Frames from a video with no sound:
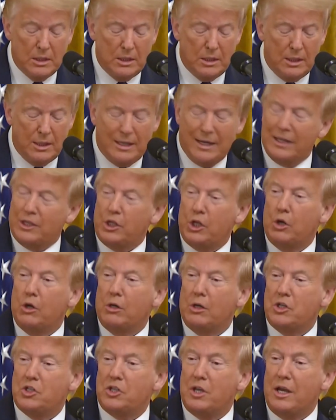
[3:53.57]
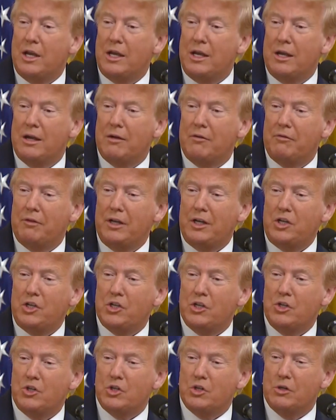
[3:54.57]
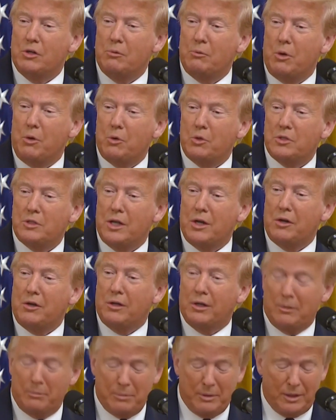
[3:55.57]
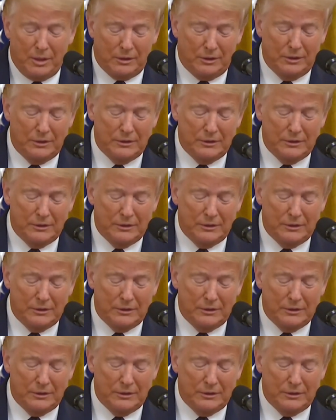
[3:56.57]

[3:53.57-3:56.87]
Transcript: He got the only standing ovation, Jerome. What was that all about?